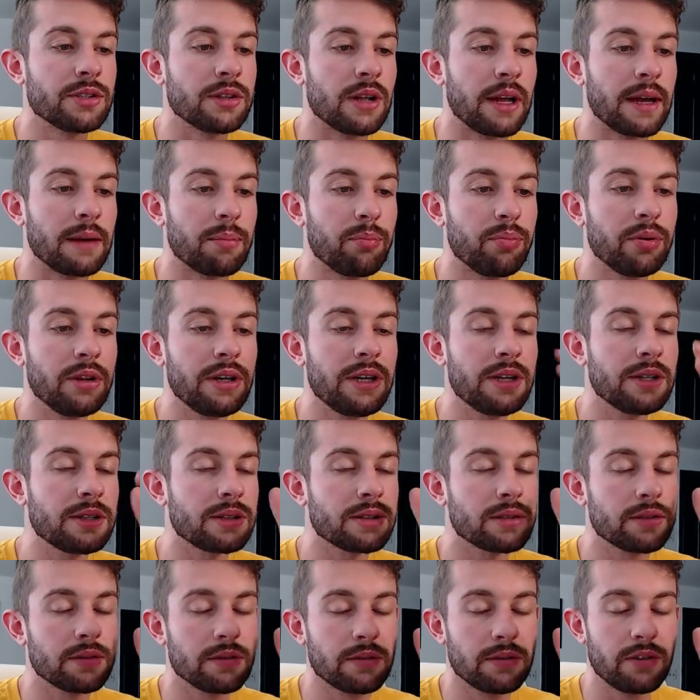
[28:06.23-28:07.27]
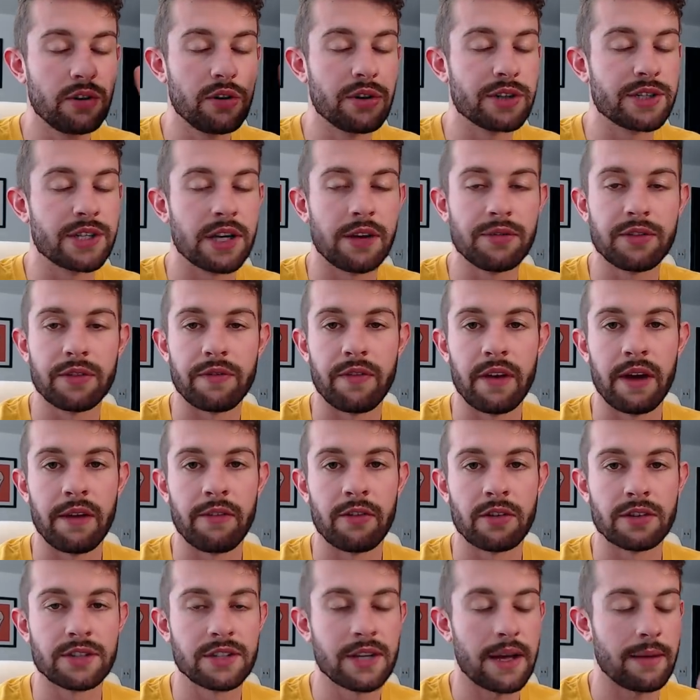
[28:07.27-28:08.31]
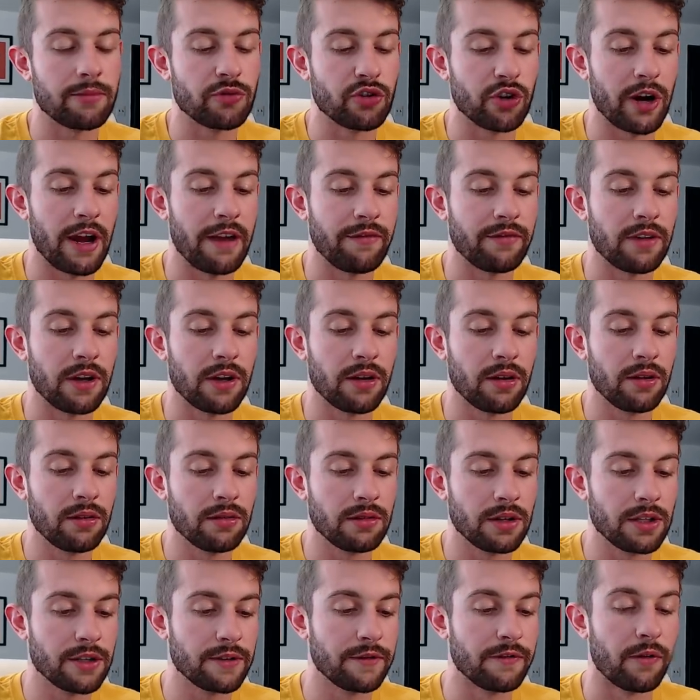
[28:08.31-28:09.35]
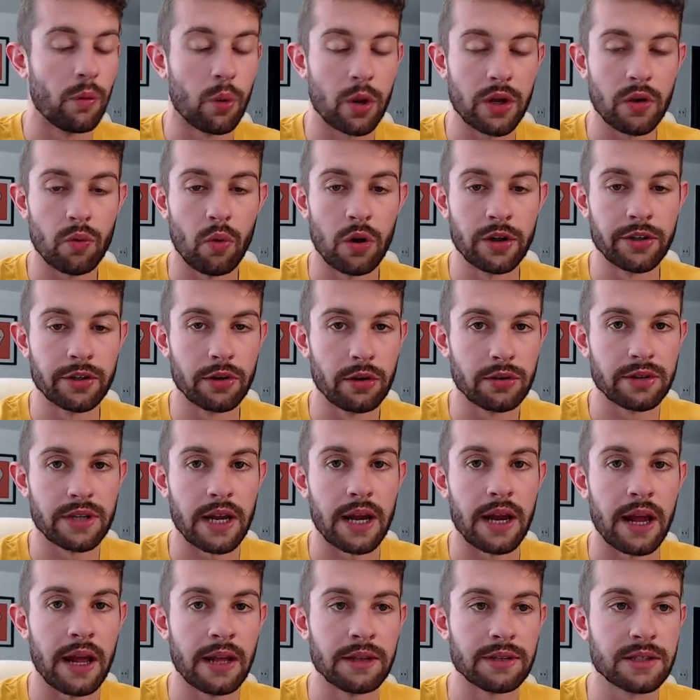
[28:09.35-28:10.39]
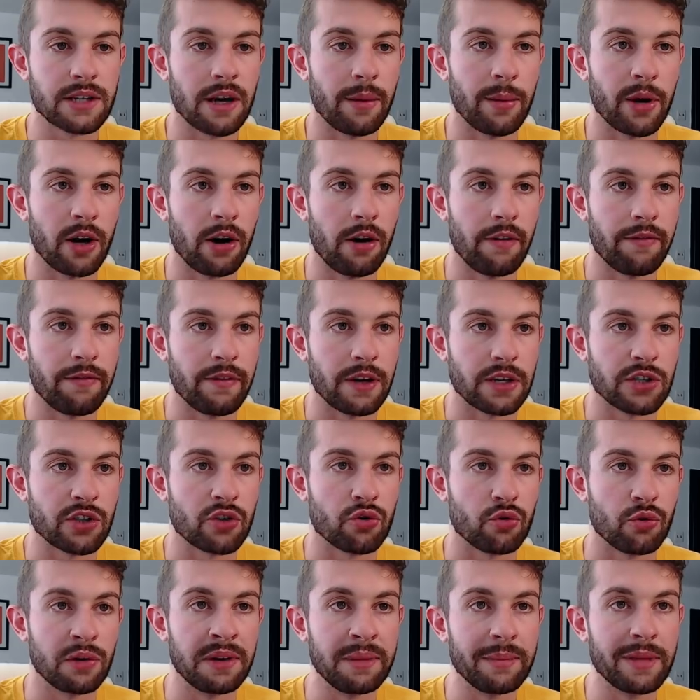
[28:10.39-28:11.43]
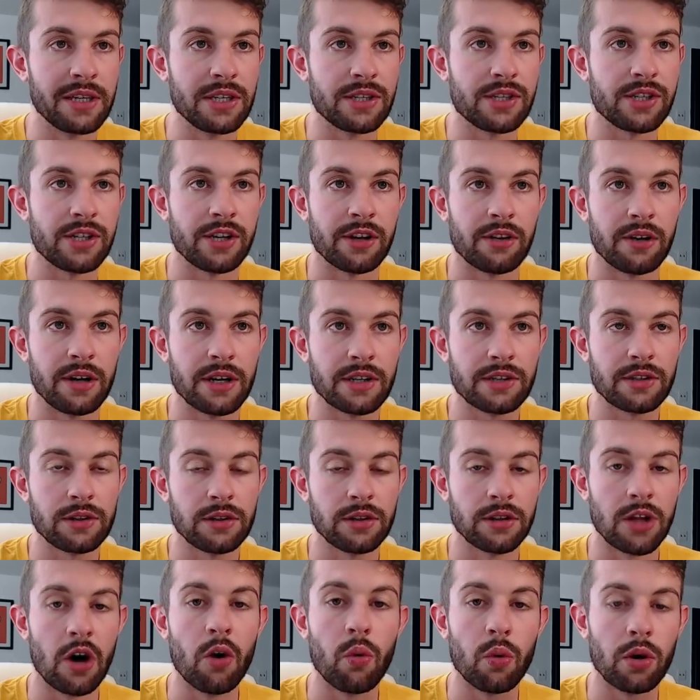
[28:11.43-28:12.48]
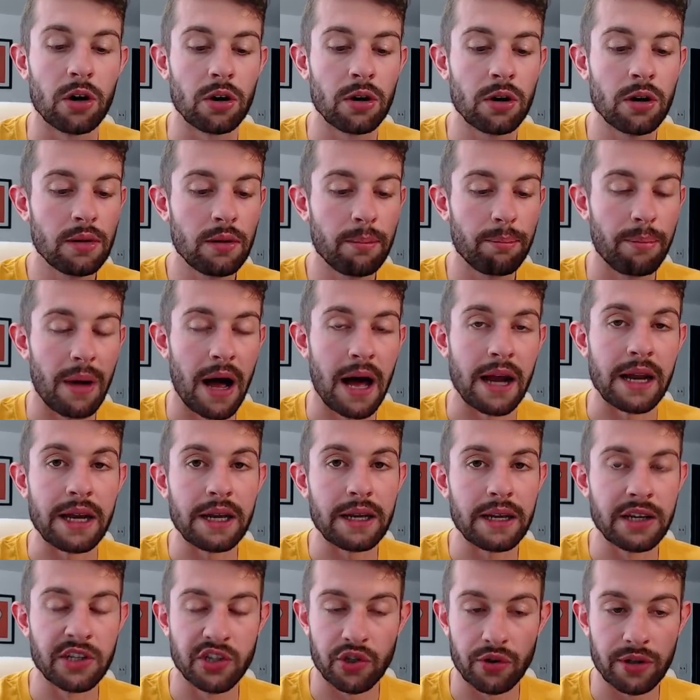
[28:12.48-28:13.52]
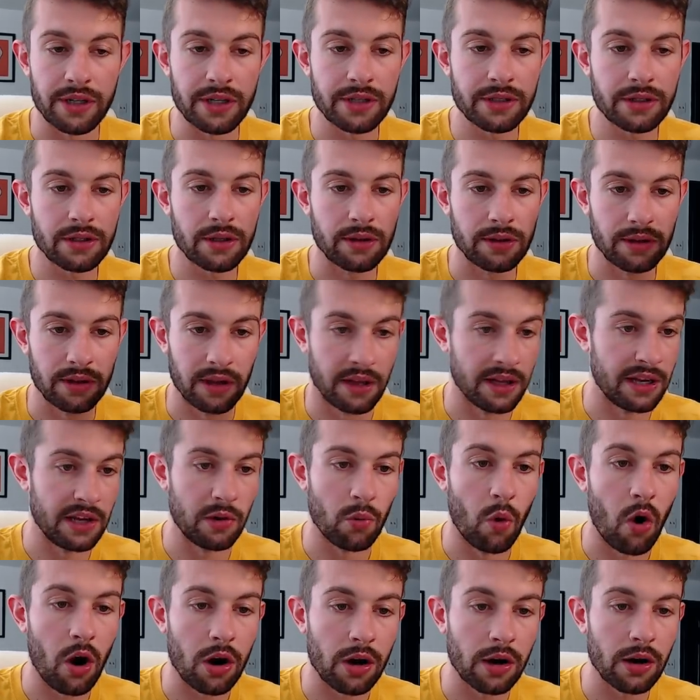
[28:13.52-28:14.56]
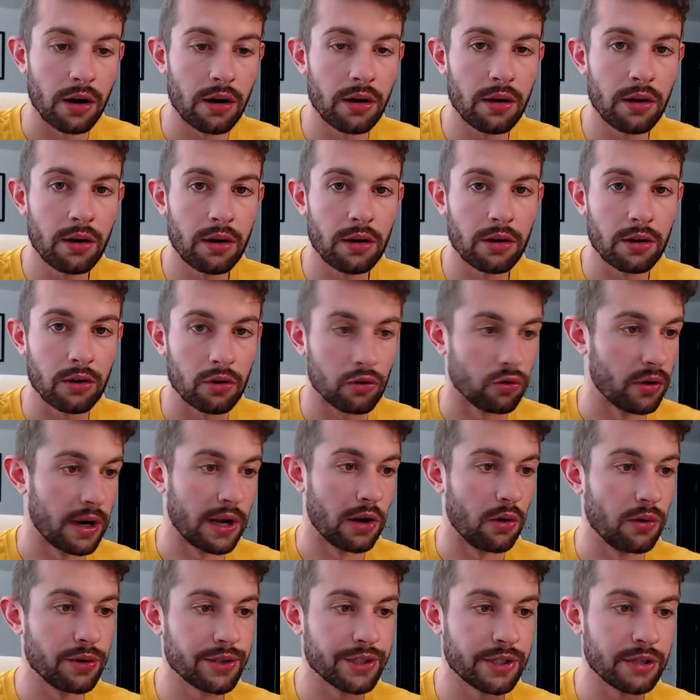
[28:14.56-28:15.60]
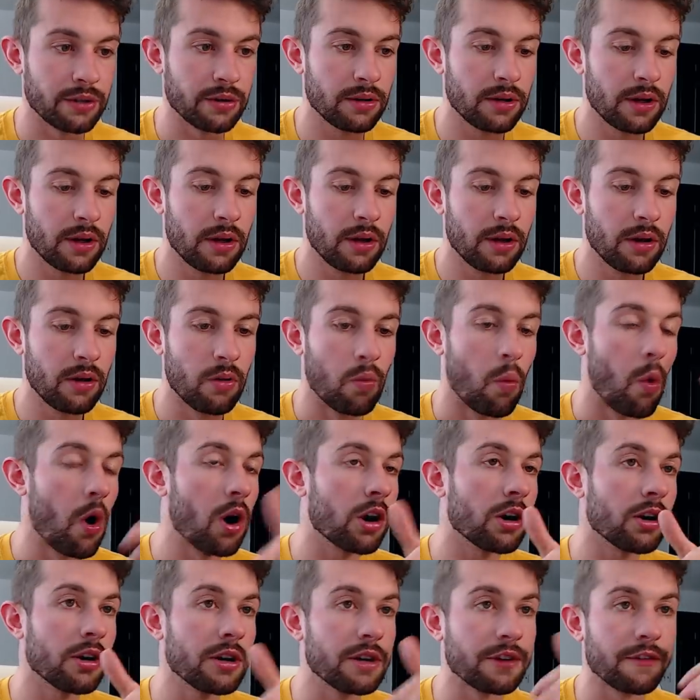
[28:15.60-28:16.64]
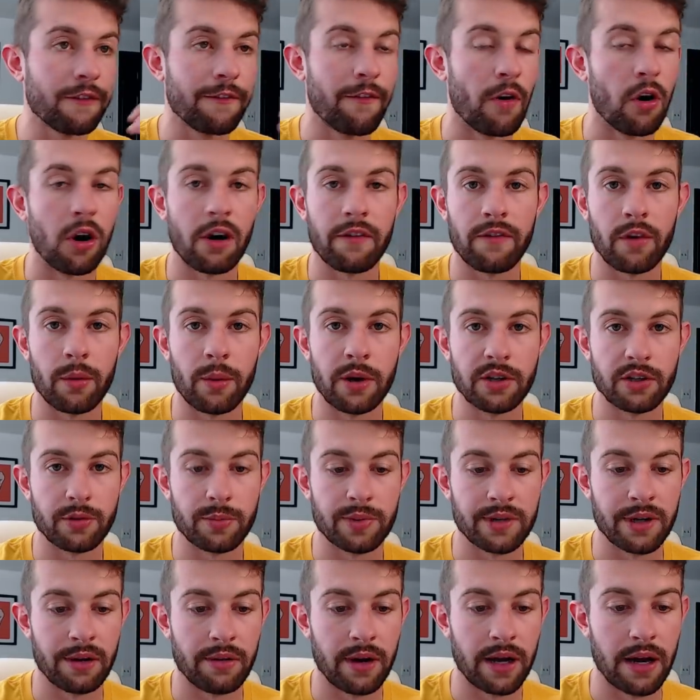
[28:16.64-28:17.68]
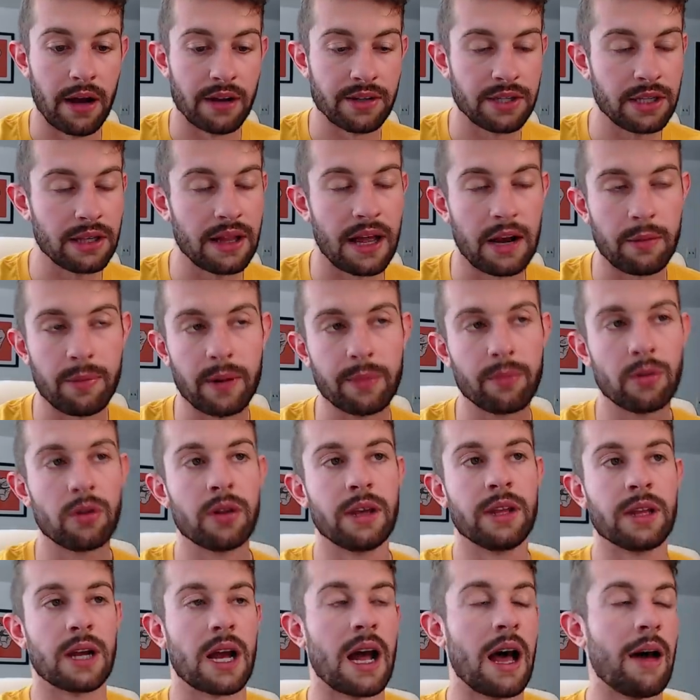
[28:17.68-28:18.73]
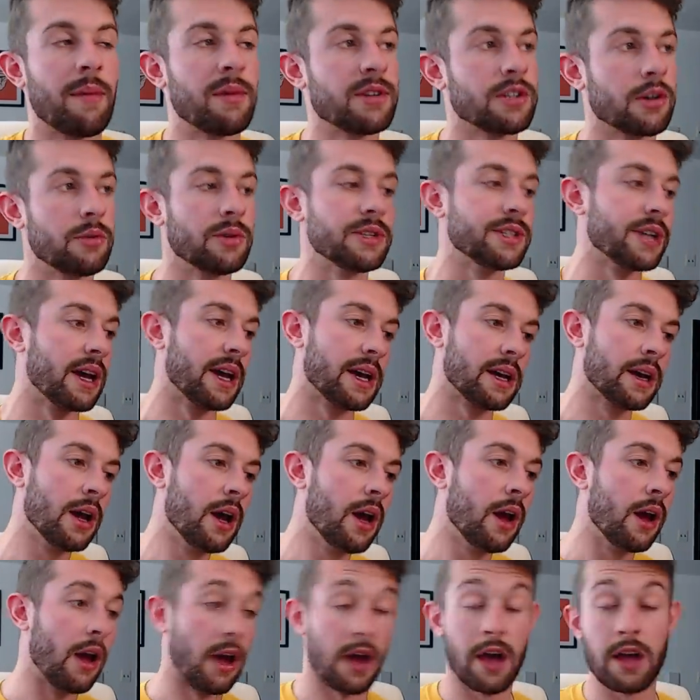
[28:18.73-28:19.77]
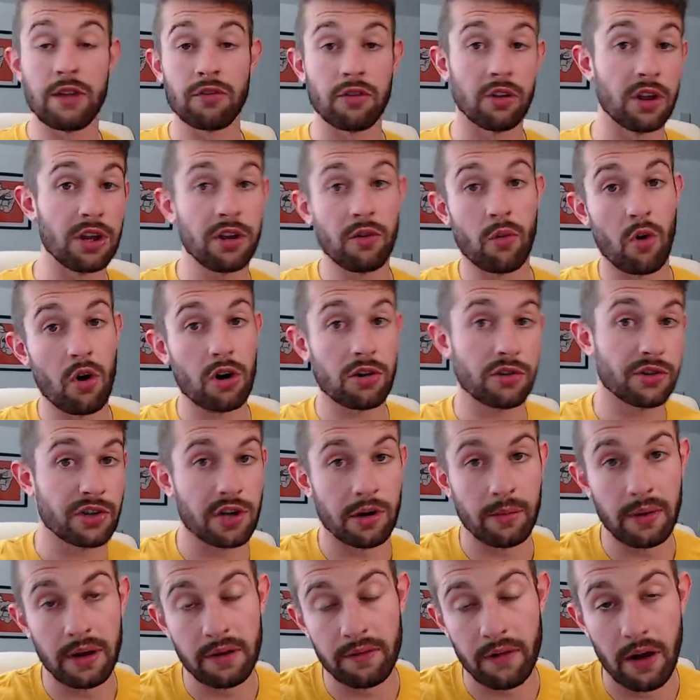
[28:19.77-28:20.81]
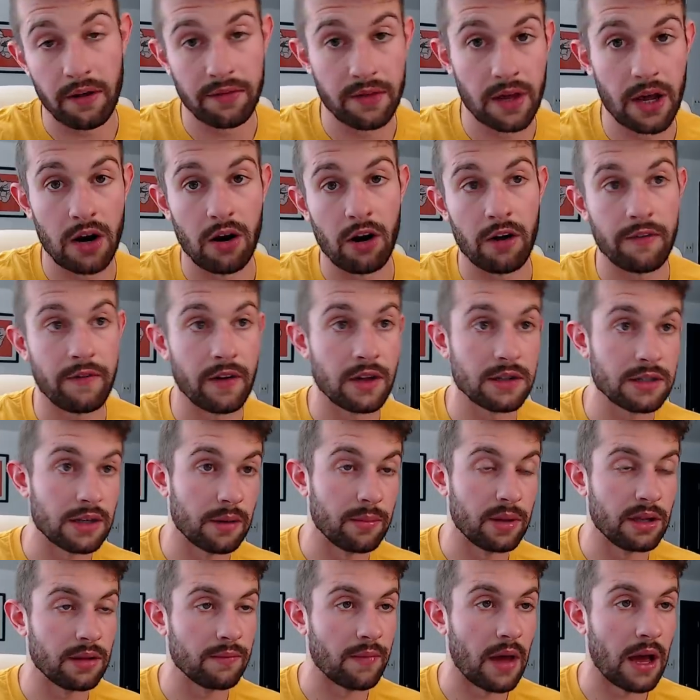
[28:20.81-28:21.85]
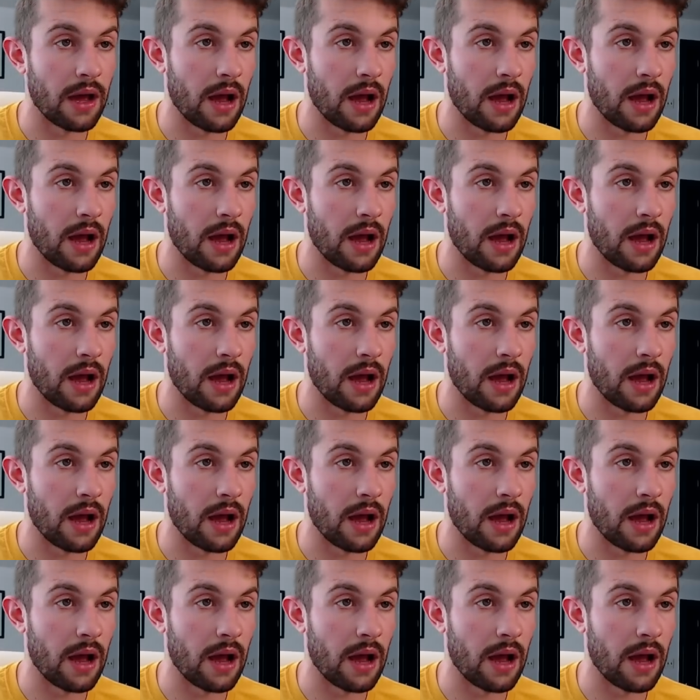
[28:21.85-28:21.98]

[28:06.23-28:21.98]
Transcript: like, please do yourselves a favor and stop drafting these 41-year-old tight ends coming off extremely serious lower body injuries. Delanie Walker, Greg Olsen. Walker is far from 100% right now. I see a lot of people in the comments always like, and Delanie Walker is going to be involved in that offense. I mean,